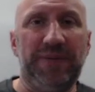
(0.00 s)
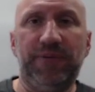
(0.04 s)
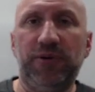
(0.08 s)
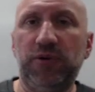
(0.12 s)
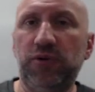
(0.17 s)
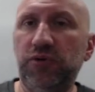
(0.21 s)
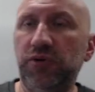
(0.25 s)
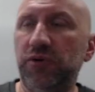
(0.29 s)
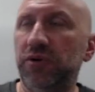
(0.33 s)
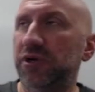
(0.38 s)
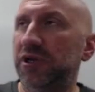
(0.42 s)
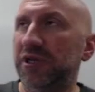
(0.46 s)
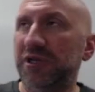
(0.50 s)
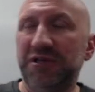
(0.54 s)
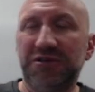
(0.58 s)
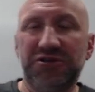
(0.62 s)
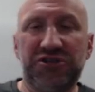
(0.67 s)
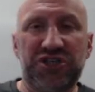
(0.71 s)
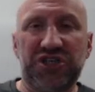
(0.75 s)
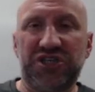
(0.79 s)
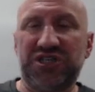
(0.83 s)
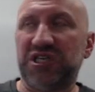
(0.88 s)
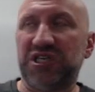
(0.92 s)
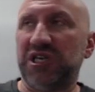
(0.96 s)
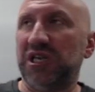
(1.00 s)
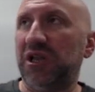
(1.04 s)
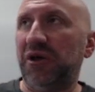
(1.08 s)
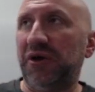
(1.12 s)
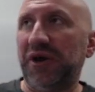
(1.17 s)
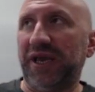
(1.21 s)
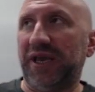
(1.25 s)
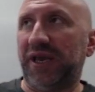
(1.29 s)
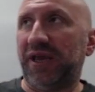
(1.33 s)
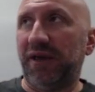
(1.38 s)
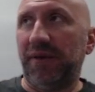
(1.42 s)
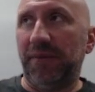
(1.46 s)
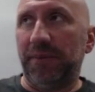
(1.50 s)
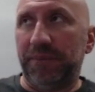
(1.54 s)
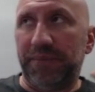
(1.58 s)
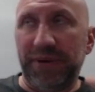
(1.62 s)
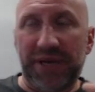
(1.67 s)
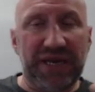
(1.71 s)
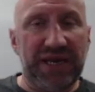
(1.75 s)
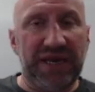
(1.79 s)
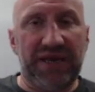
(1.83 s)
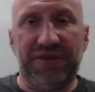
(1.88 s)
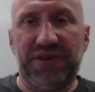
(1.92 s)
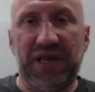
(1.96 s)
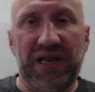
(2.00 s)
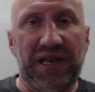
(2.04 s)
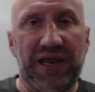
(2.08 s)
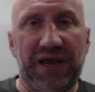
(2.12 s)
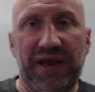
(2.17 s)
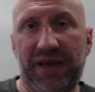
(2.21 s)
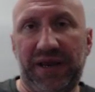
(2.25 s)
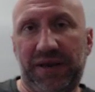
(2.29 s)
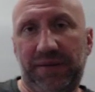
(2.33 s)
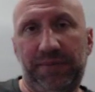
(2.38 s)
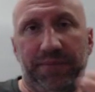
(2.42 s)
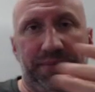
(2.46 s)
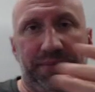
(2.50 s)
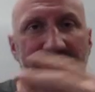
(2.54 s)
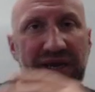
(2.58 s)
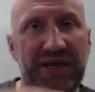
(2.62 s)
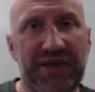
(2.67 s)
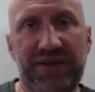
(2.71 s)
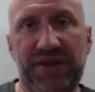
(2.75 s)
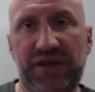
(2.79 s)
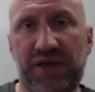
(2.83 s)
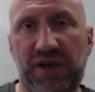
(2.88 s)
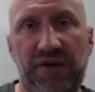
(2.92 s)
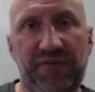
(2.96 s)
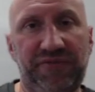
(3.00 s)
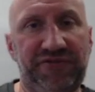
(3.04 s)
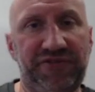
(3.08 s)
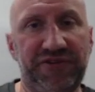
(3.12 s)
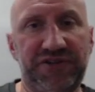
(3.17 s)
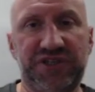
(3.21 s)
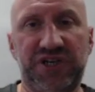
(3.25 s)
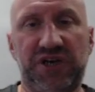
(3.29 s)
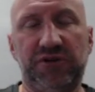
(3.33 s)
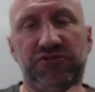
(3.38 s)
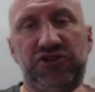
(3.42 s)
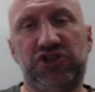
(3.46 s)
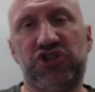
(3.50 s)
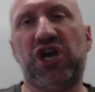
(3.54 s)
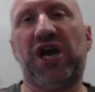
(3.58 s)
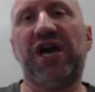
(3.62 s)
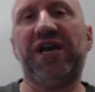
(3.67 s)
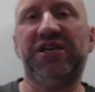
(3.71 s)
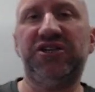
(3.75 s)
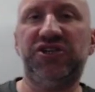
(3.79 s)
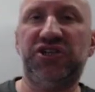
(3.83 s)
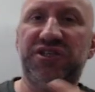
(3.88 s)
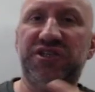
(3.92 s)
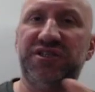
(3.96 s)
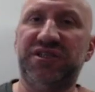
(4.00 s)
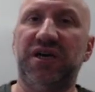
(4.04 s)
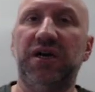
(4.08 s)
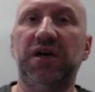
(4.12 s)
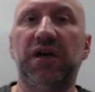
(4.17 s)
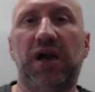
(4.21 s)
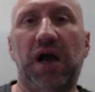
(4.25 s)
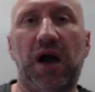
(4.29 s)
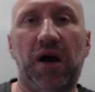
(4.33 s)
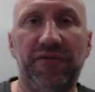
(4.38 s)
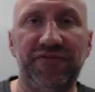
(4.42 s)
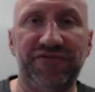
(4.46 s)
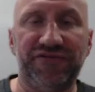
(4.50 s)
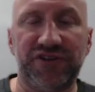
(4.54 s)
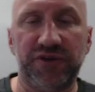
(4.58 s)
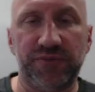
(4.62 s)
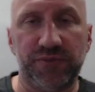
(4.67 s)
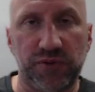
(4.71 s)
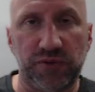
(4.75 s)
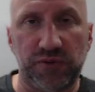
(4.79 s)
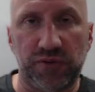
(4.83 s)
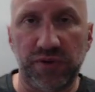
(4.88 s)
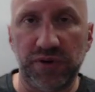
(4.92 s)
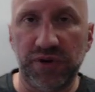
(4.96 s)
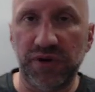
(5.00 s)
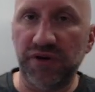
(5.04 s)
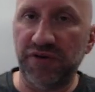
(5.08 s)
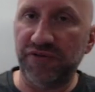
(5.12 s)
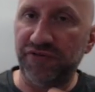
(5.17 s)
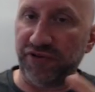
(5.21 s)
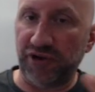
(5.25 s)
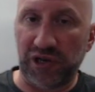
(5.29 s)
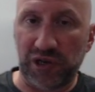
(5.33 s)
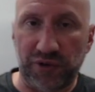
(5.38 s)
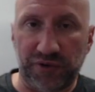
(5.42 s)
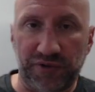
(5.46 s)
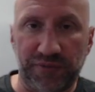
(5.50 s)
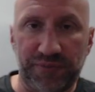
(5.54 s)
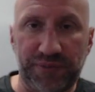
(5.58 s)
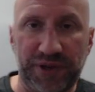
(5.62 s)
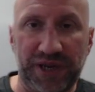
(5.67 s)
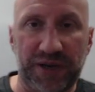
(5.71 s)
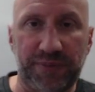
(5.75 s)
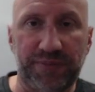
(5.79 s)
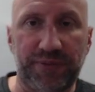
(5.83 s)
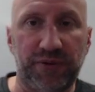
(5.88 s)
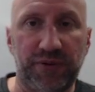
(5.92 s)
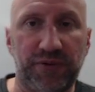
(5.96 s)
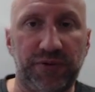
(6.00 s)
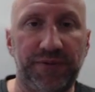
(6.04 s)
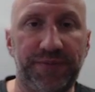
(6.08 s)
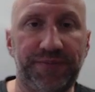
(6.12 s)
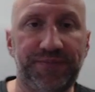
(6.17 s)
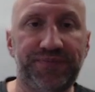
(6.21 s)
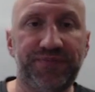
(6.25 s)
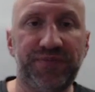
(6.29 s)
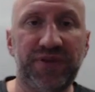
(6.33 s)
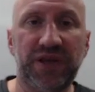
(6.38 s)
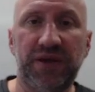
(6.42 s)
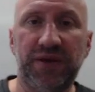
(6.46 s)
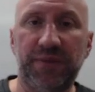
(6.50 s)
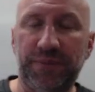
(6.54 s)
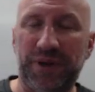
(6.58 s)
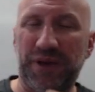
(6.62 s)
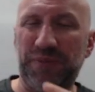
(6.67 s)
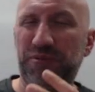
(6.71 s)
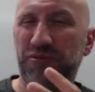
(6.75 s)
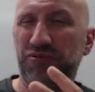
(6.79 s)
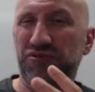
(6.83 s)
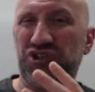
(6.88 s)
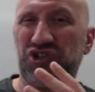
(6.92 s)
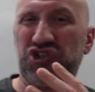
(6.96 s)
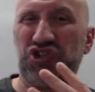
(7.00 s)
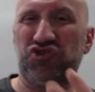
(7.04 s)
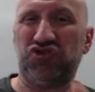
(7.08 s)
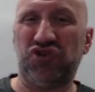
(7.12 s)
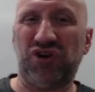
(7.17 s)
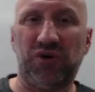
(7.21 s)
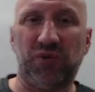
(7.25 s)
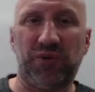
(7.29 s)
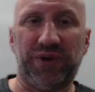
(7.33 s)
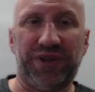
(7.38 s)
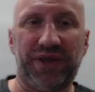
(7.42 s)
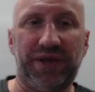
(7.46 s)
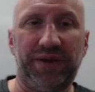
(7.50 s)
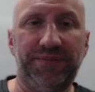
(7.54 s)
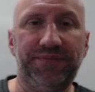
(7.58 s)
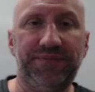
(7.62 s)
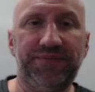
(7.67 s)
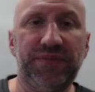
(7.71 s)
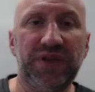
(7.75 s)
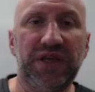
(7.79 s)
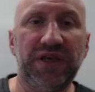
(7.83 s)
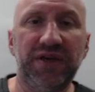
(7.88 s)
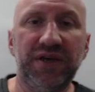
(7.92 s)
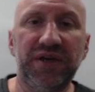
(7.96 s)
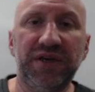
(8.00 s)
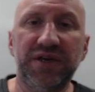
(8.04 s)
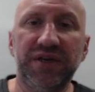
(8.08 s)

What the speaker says: People just like being in their lane, being in their comfort zone. Change is uncomfortable for a lot of people. People struggle with it.